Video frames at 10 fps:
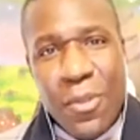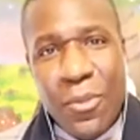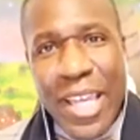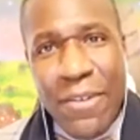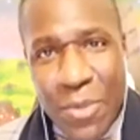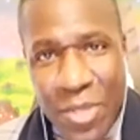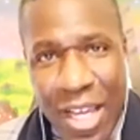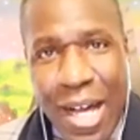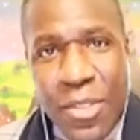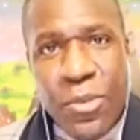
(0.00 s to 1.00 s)
So we gave them
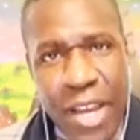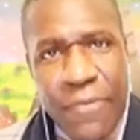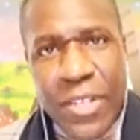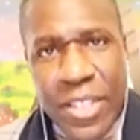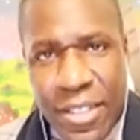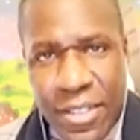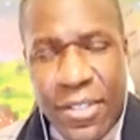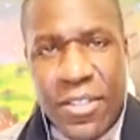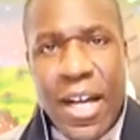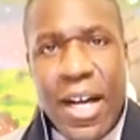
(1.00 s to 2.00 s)
jobs too. Every kid
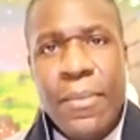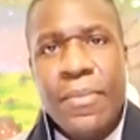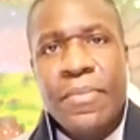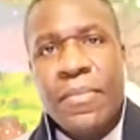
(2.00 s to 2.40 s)
gets a job.